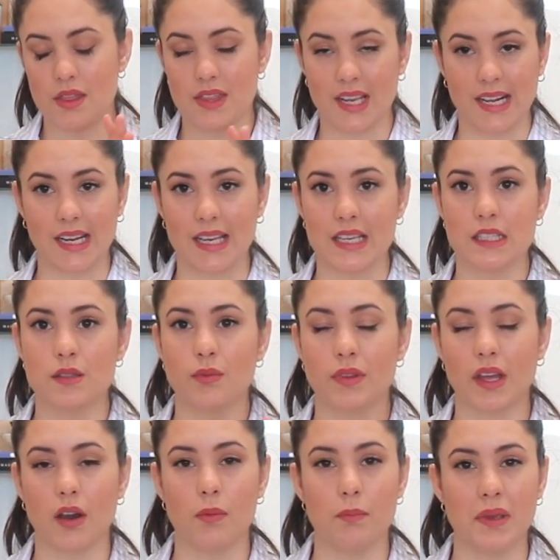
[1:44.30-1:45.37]
the glaze
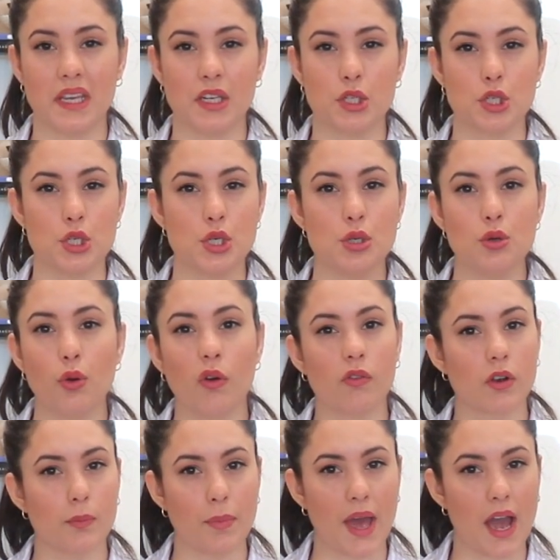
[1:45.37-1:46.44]
without being too
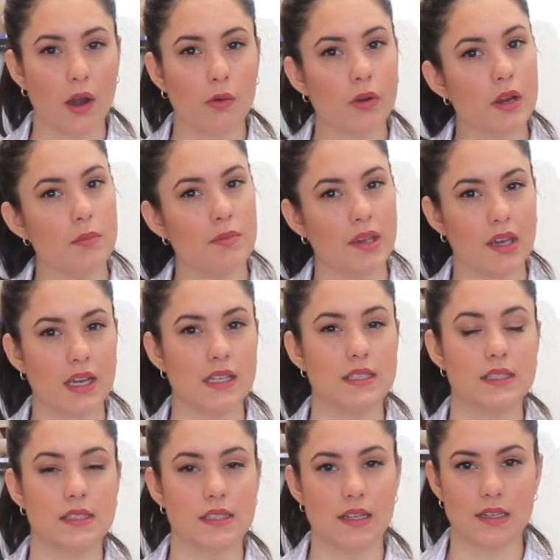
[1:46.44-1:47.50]
overpowering,
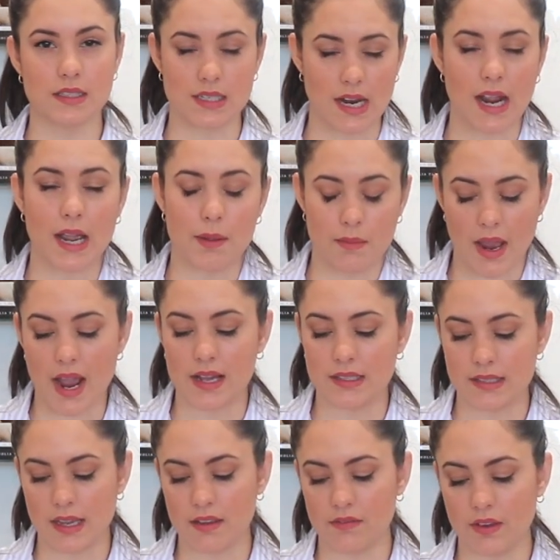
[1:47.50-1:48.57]
because thyme
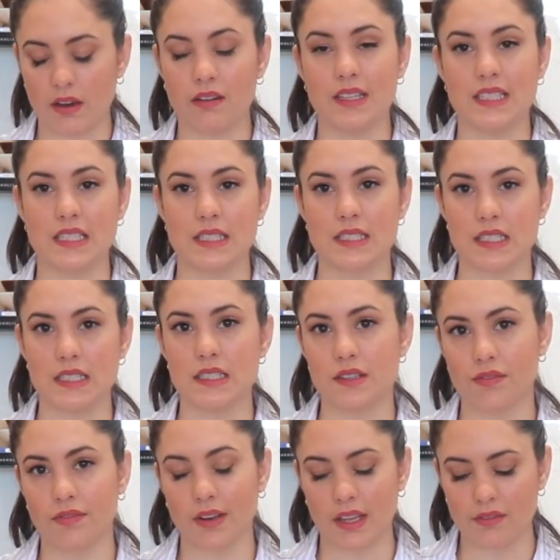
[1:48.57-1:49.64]
has a very distinct
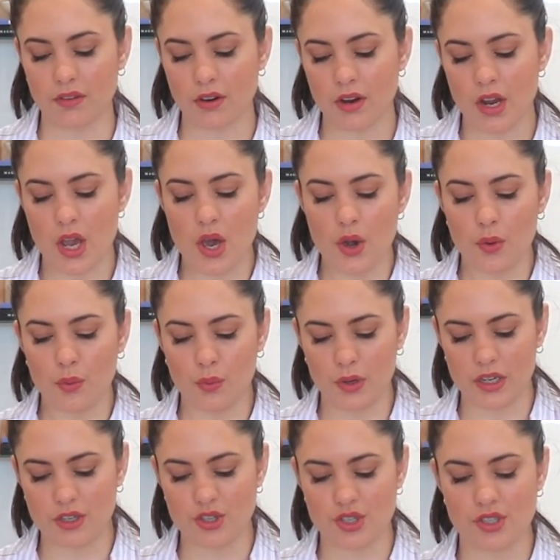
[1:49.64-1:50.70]
flavor,
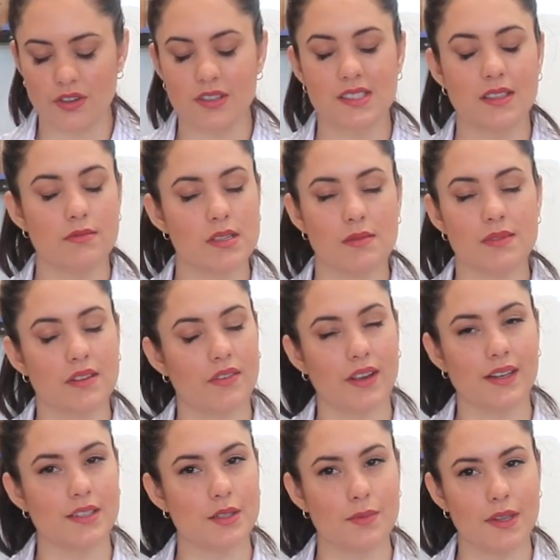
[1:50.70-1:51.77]
which sometimes I
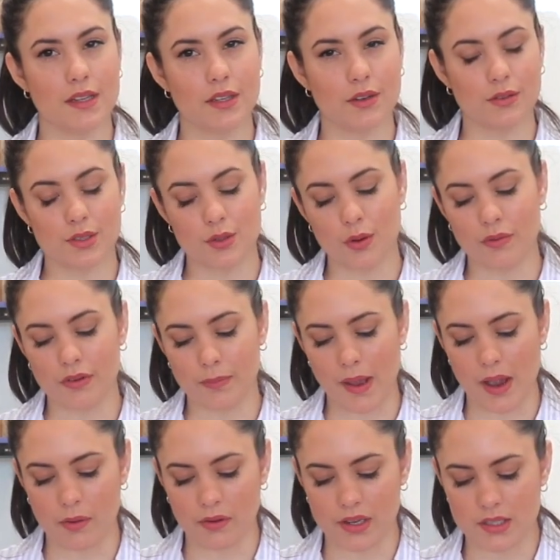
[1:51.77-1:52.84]
find it to be a little too
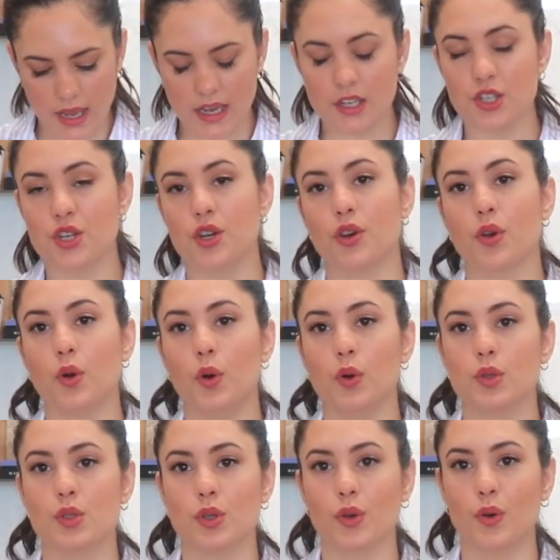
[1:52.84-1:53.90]
overpowering. And you're
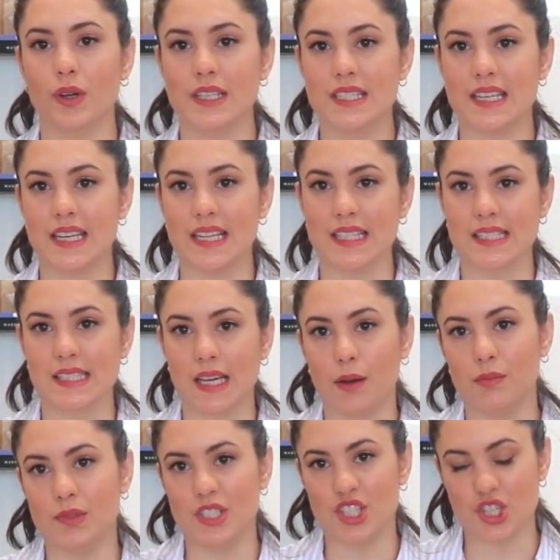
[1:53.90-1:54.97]
also going to need
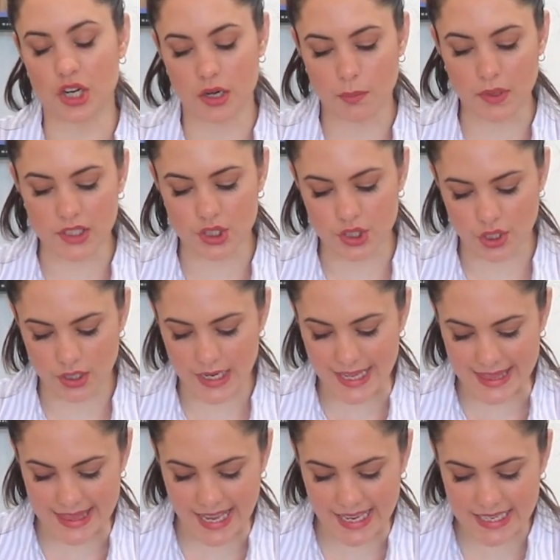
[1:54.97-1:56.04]
some Dijon mustard.
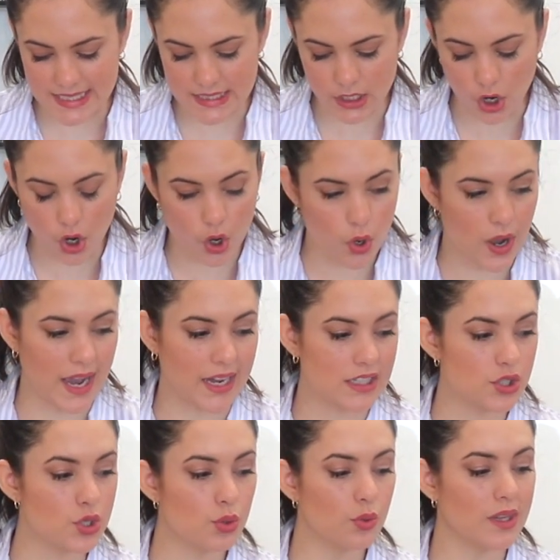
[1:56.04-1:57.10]
That is all.
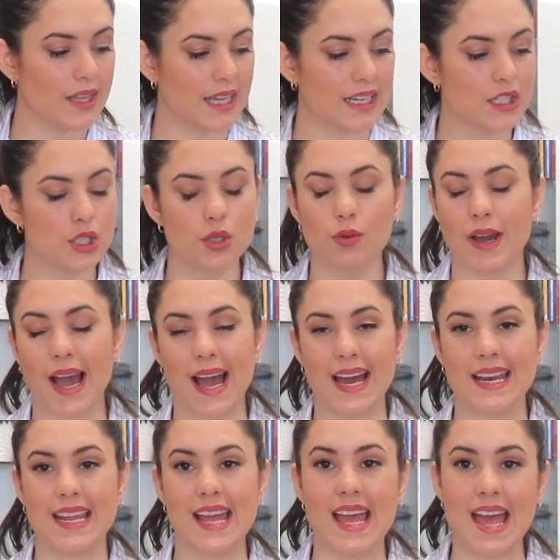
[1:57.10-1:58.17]
I don't like to
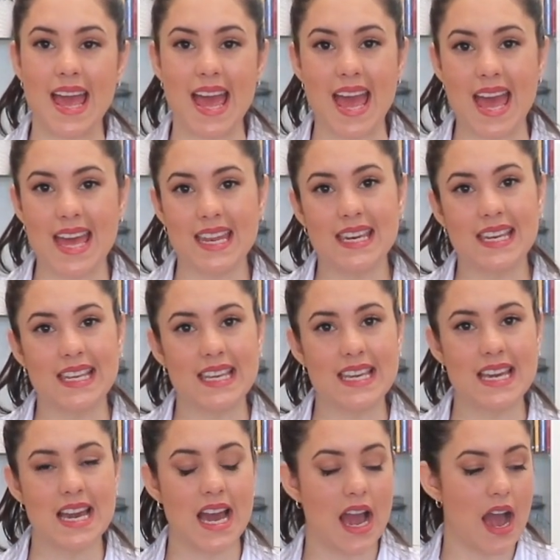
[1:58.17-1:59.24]
add
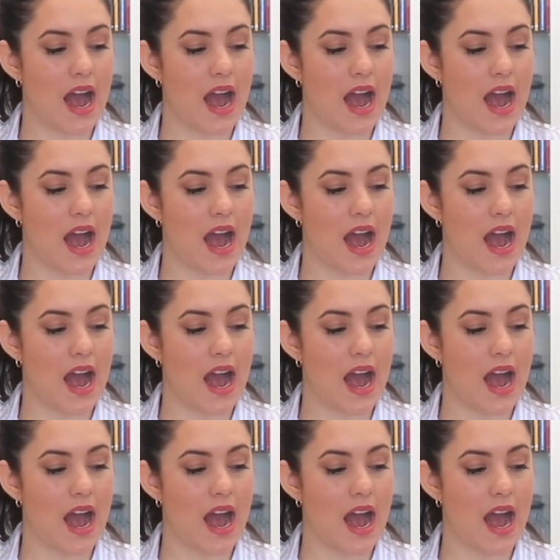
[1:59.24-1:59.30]
any